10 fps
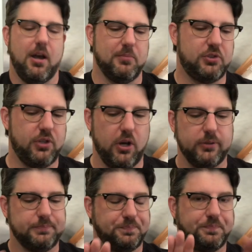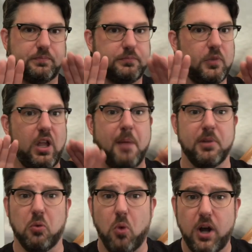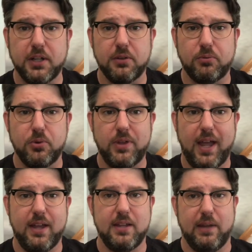So I'm going to walk you through that.